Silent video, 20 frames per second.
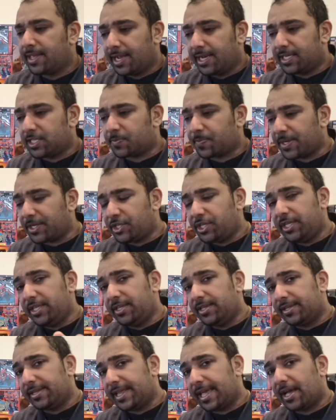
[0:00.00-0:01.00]
And
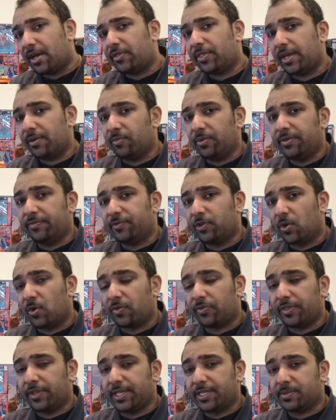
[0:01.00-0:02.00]
especially now that we've
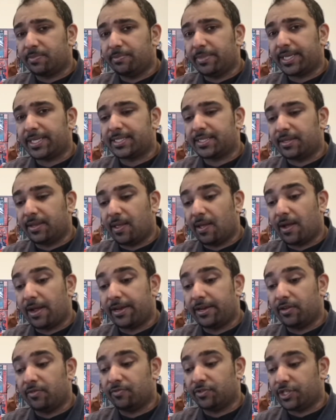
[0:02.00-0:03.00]
got this mixed
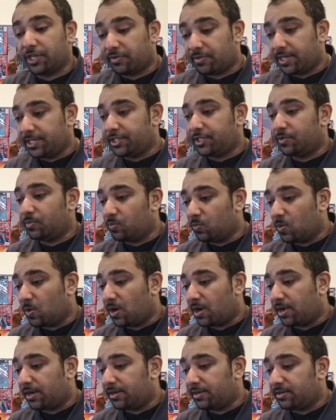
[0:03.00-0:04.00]
line of Generation
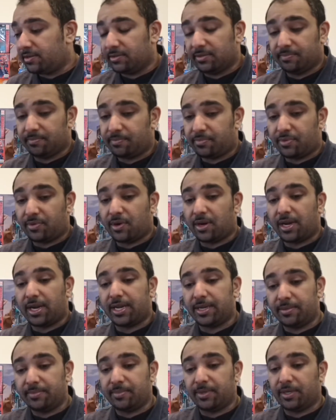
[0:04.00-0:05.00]
1 and
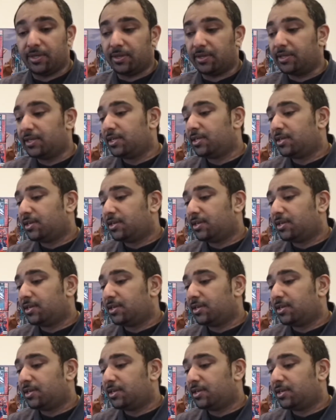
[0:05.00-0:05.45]
Prime and